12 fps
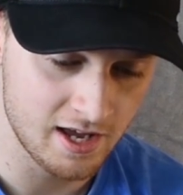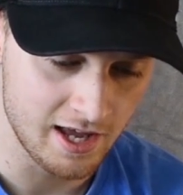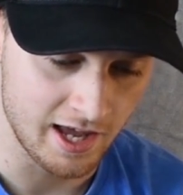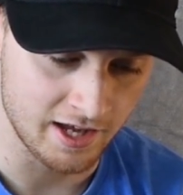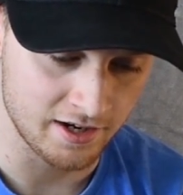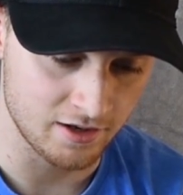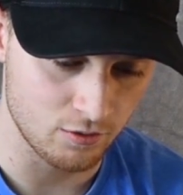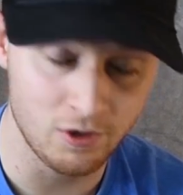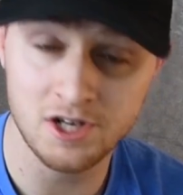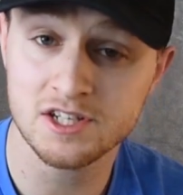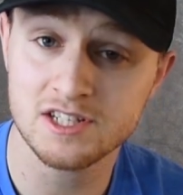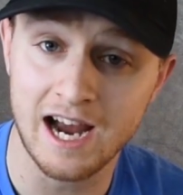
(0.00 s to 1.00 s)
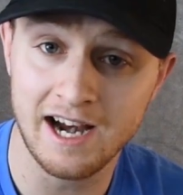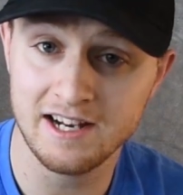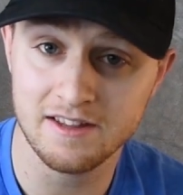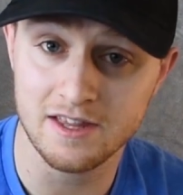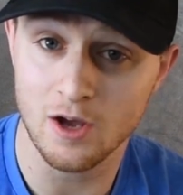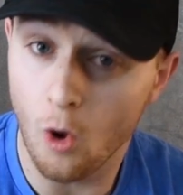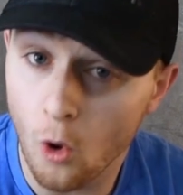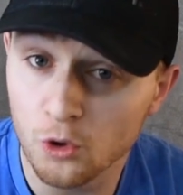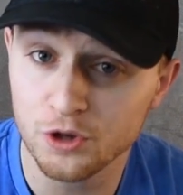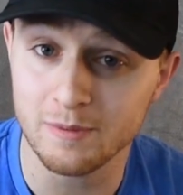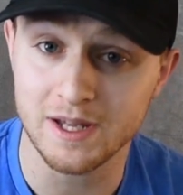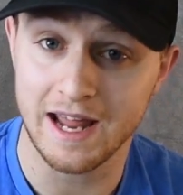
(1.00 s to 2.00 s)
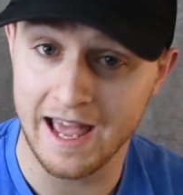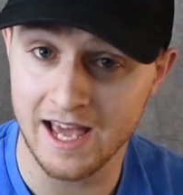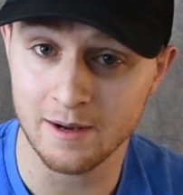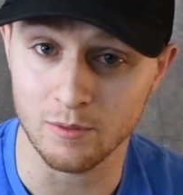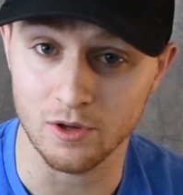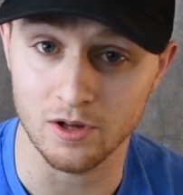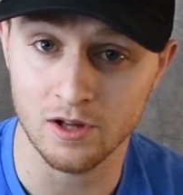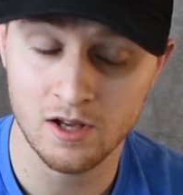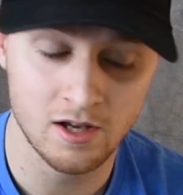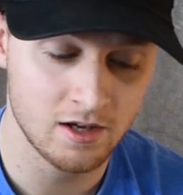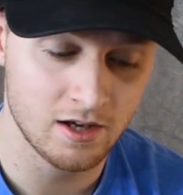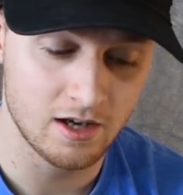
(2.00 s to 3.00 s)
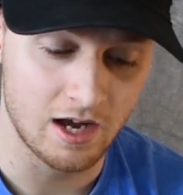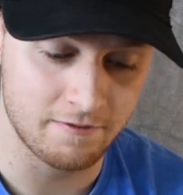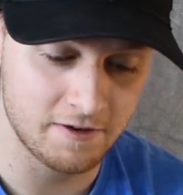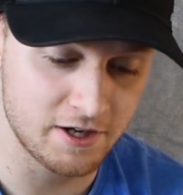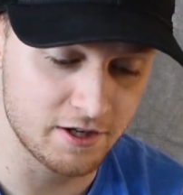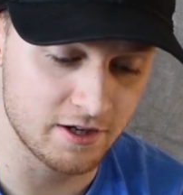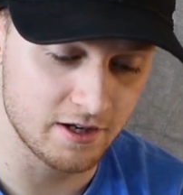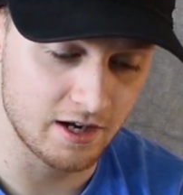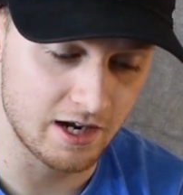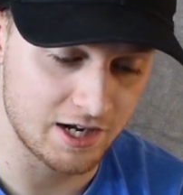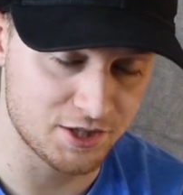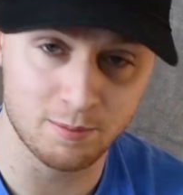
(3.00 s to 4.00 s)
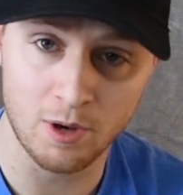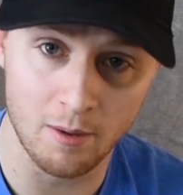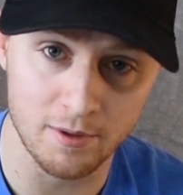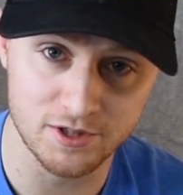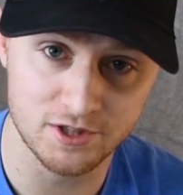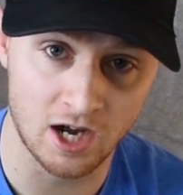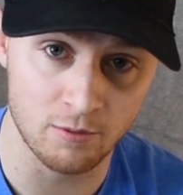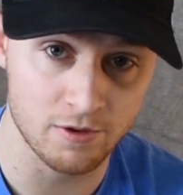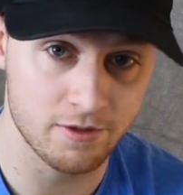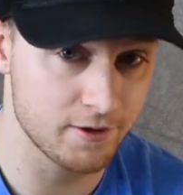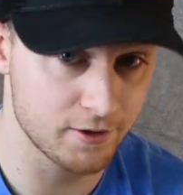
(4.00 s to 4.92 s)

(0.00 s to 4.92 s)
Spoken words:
And when designing the ultimate animal, I figured I should probably start with